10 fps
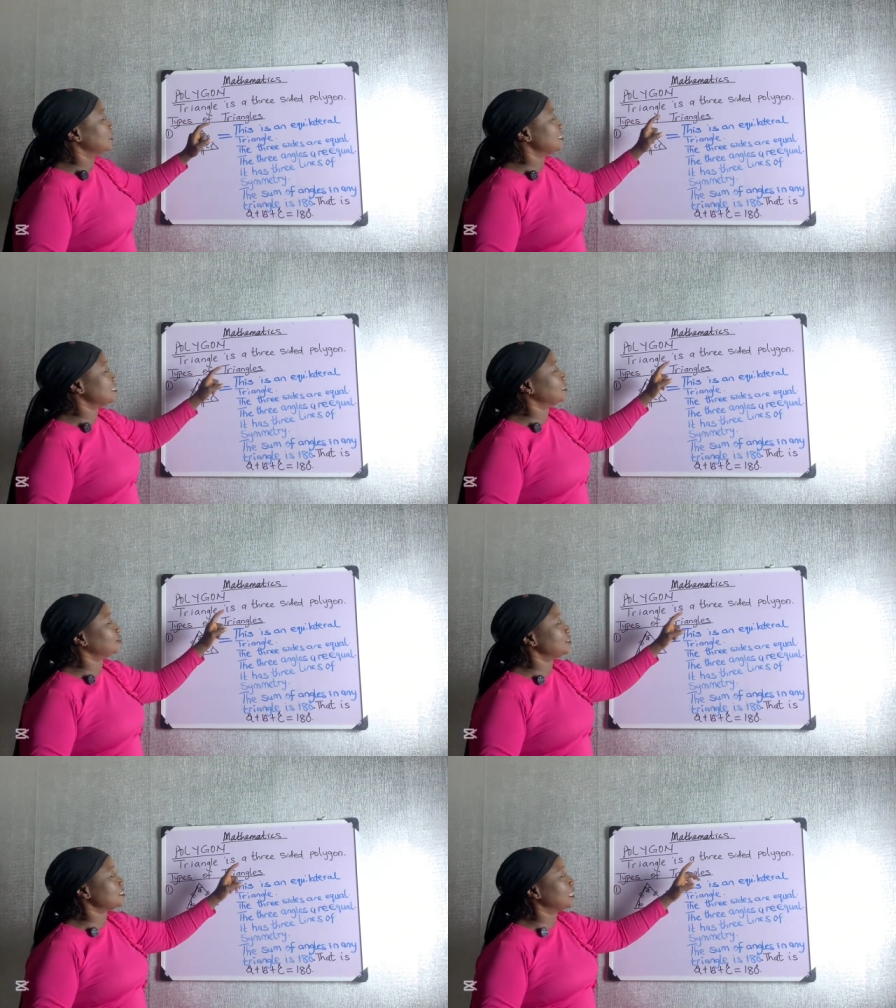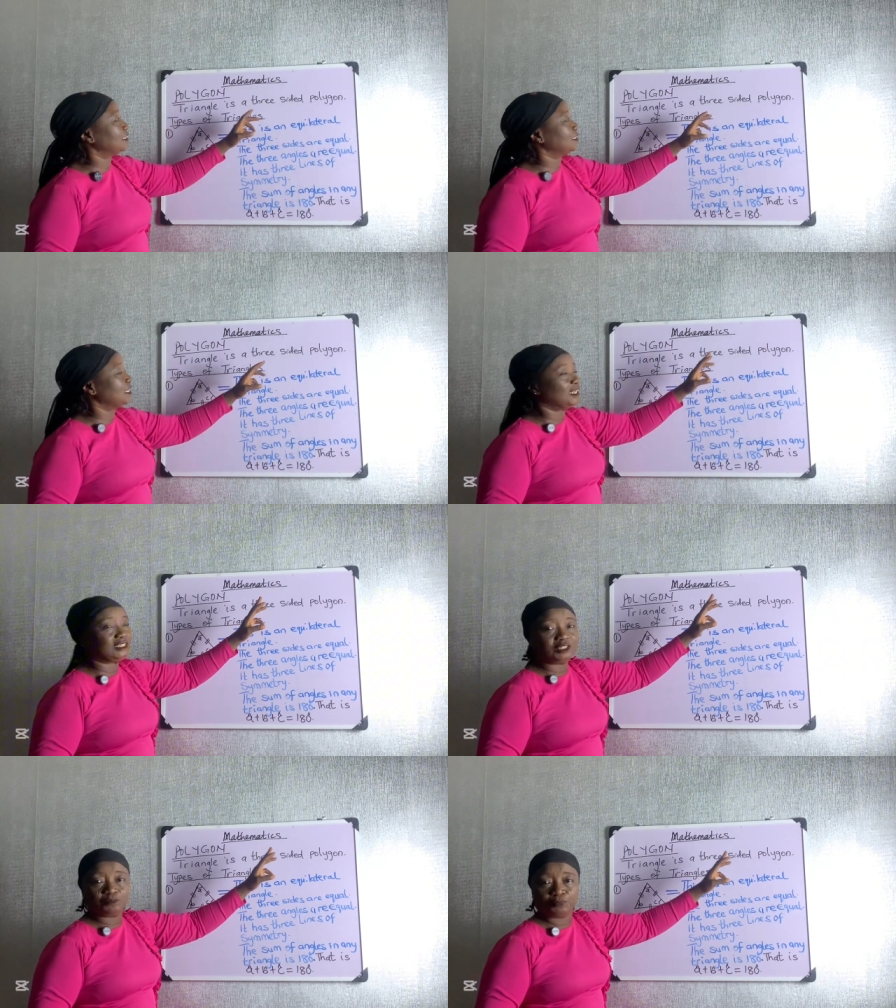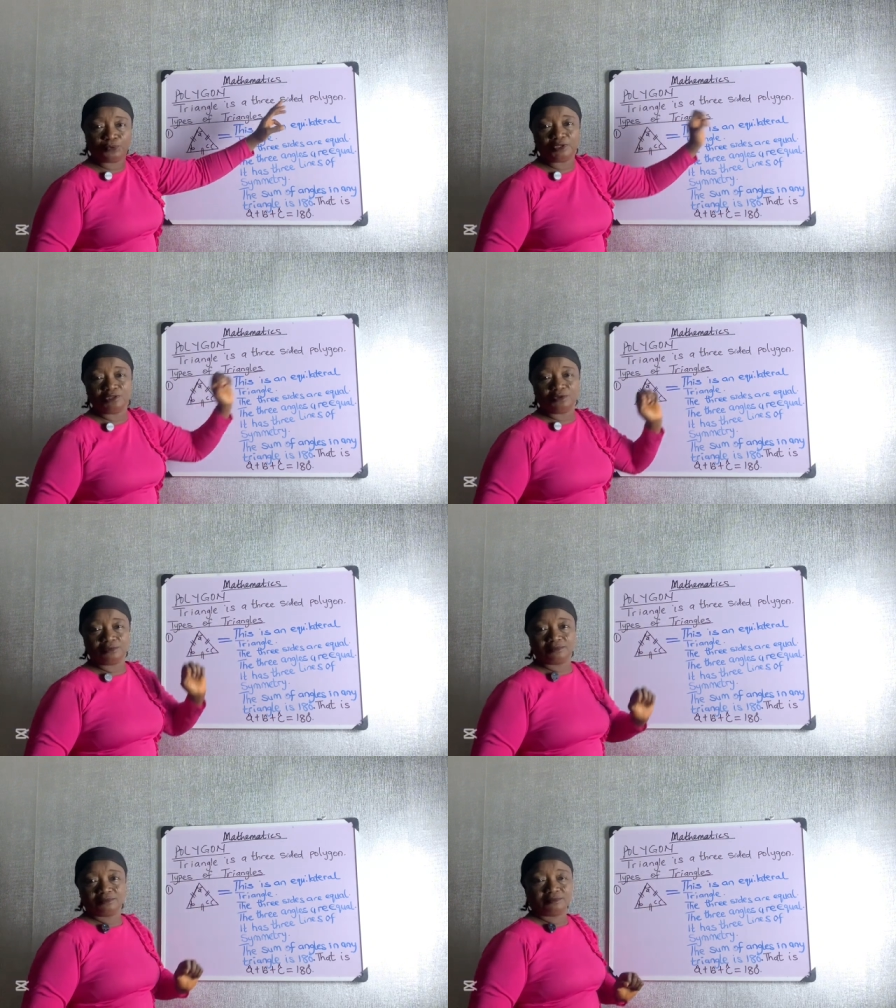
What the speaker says: is a three-sided polygon.